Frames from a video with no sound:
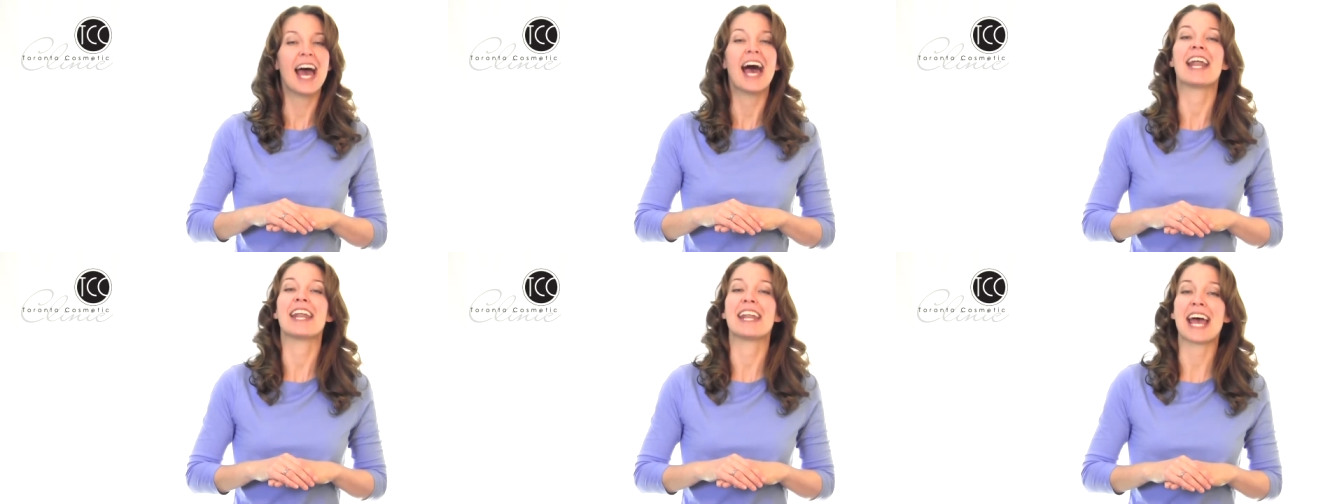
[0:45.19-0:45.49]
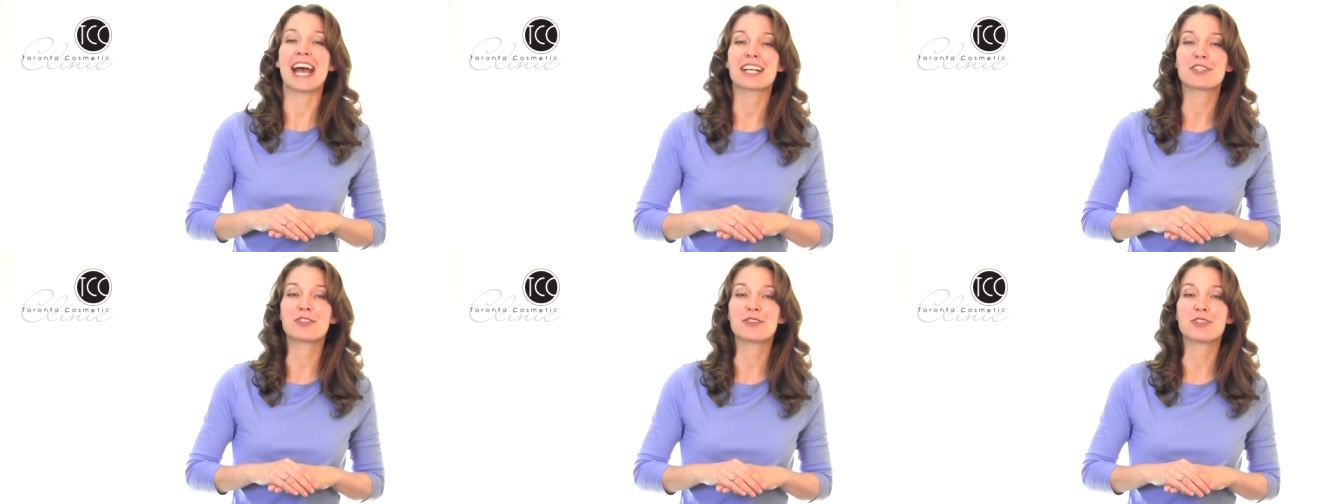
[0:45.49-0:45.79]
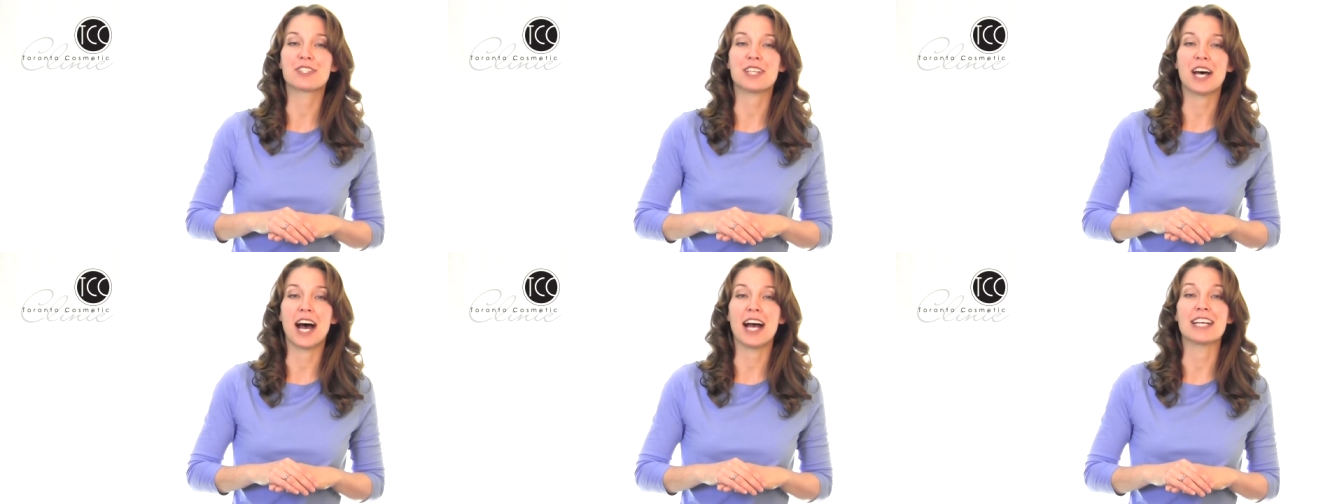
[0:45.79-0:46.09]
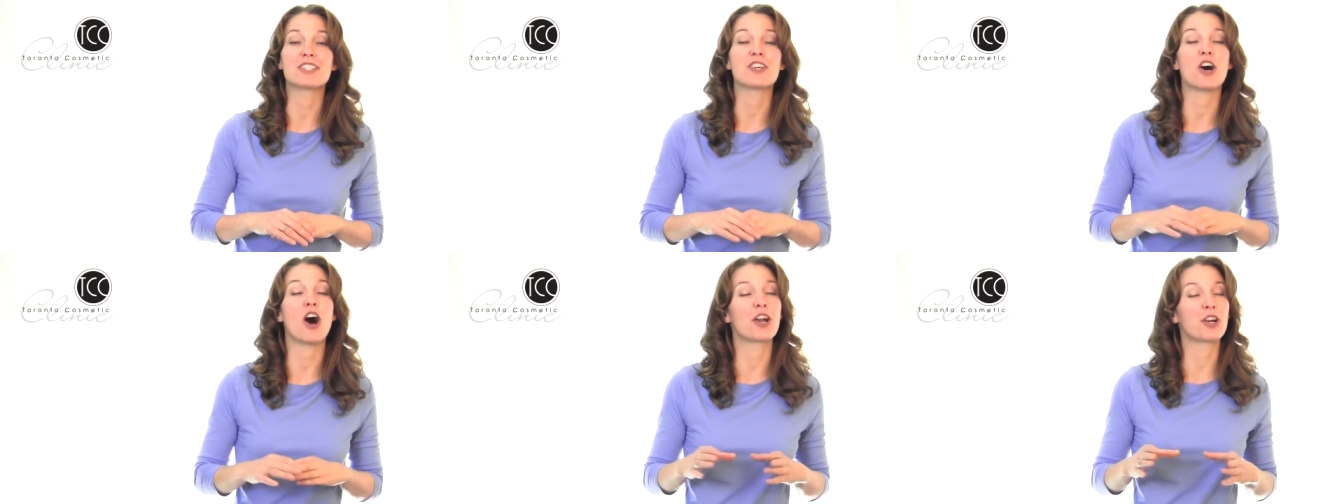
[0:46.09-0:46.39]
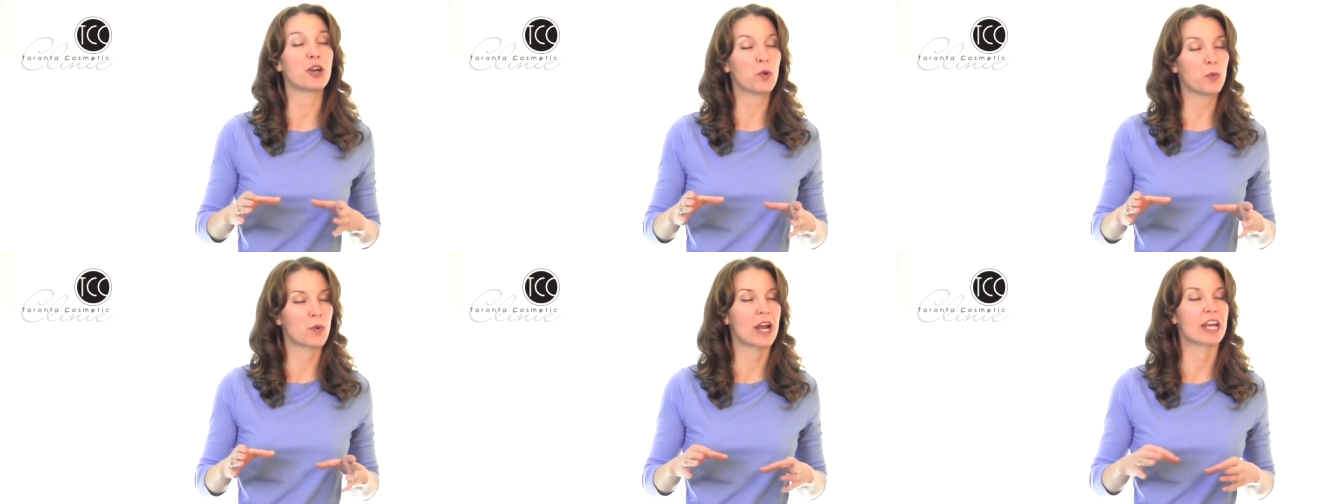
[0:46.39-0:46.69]
and exercise
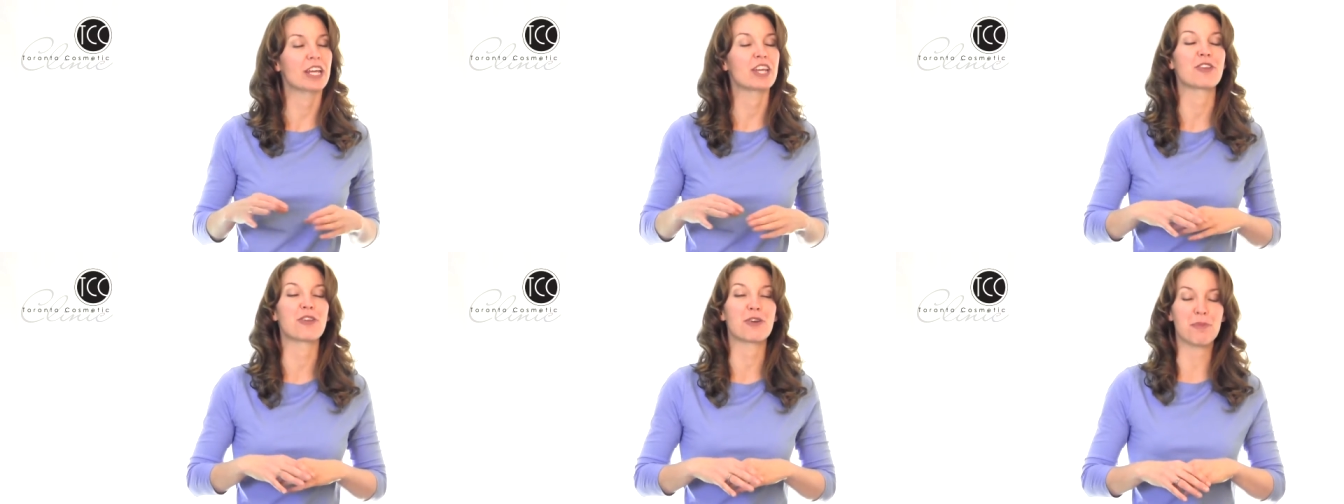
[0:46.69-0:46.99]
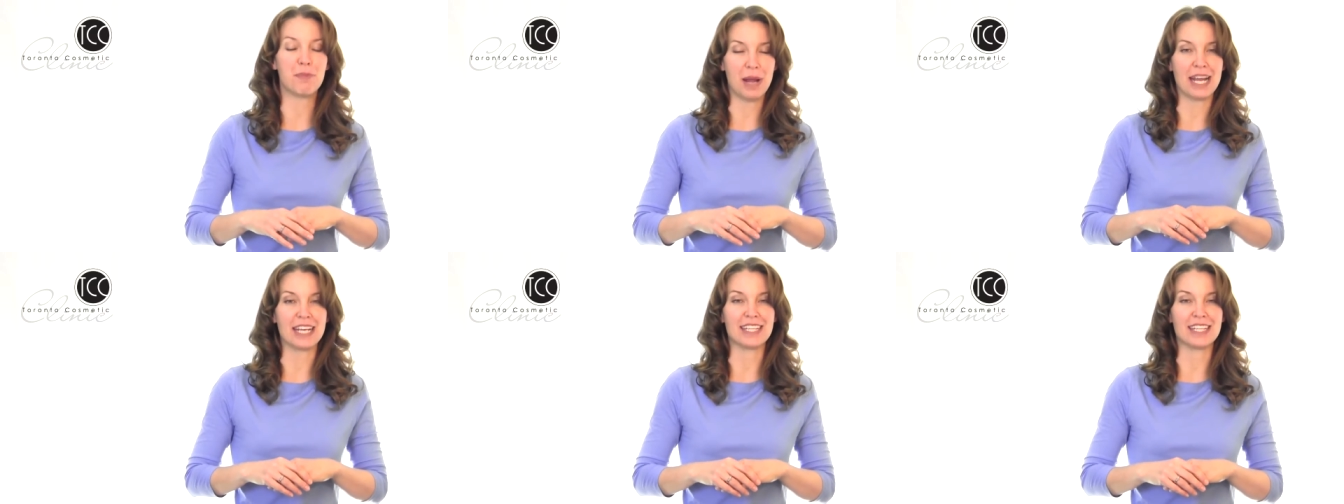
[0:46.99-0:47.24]
on a regular